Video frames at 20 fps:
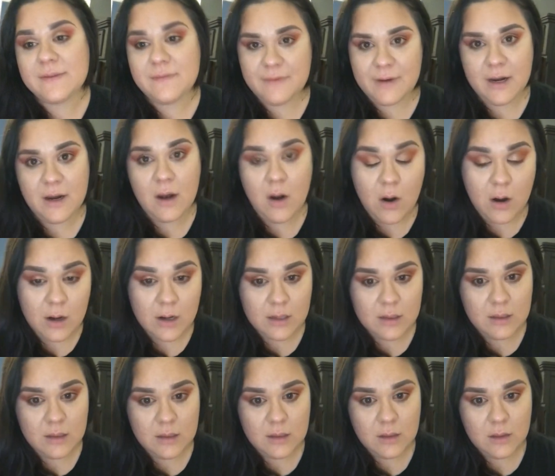it was a very
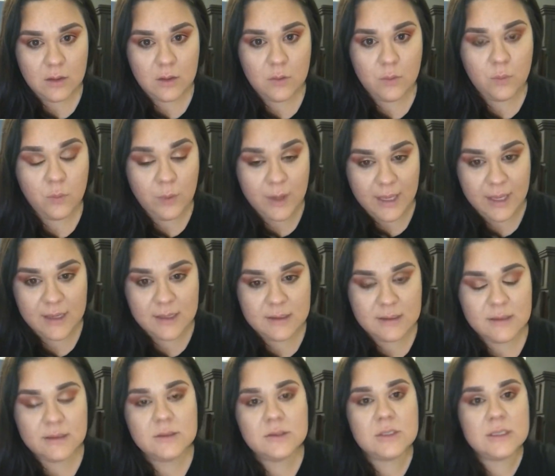hard
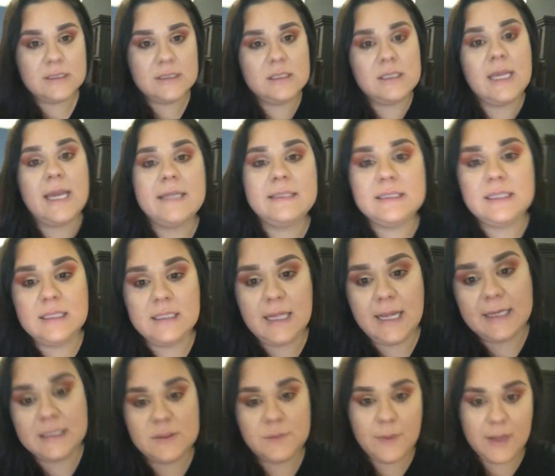week just to get
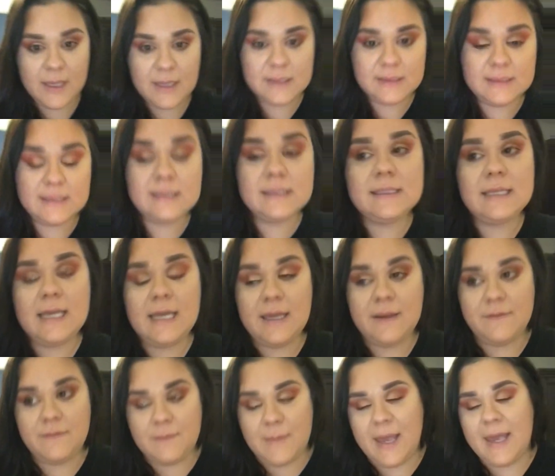to the next week and to
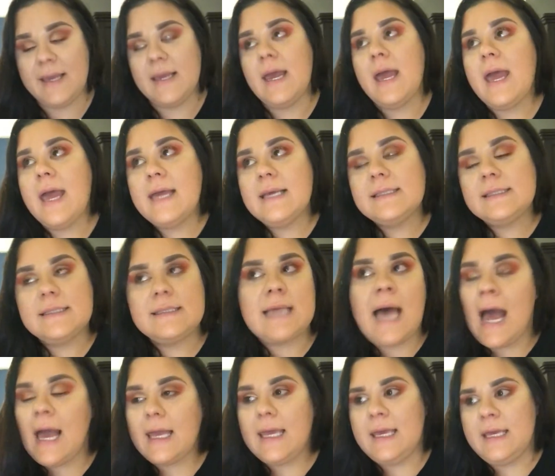see if my
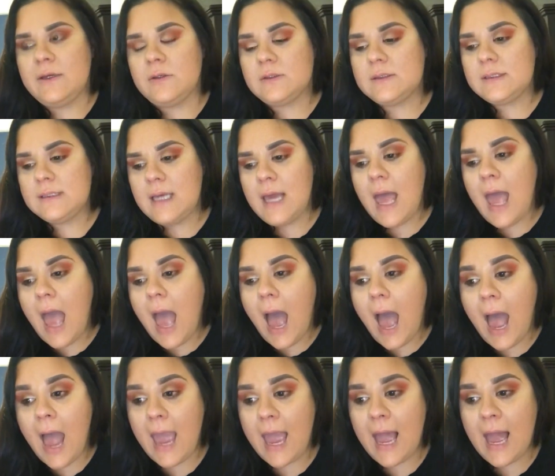sac healed.
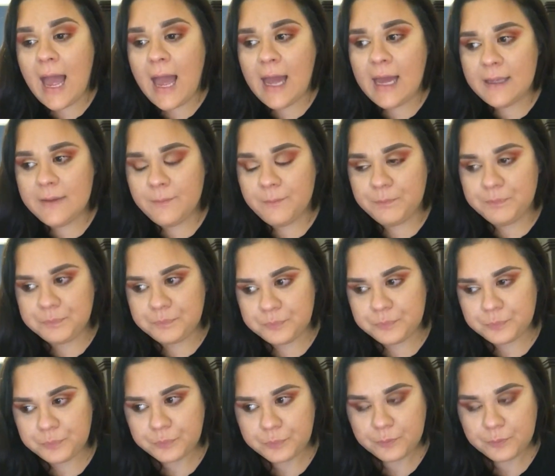I had